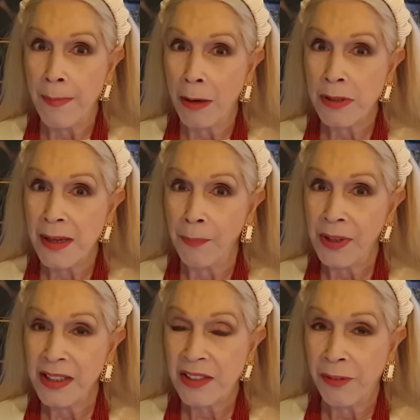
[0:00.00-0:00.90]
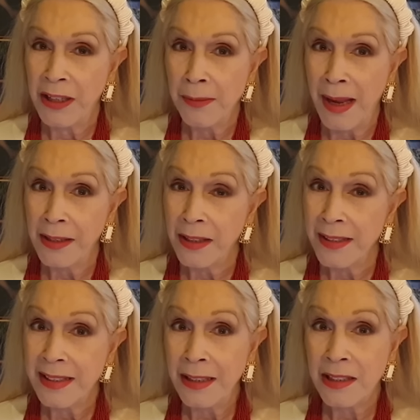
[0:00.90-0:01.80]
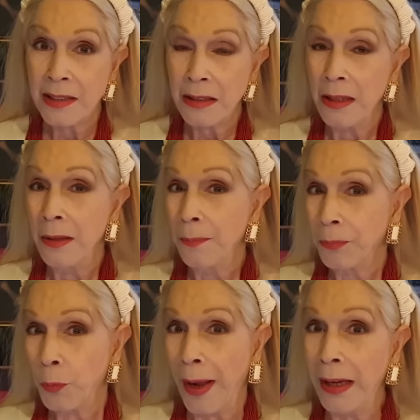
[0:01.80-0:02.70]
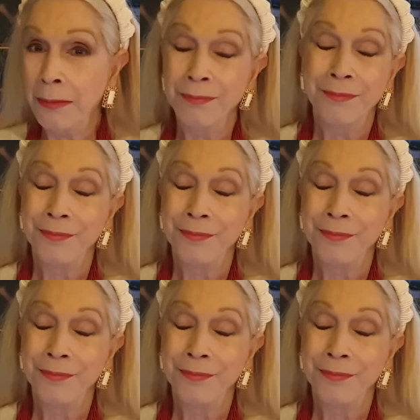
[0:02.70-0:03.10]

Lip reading: about something as fundamental as this. Well,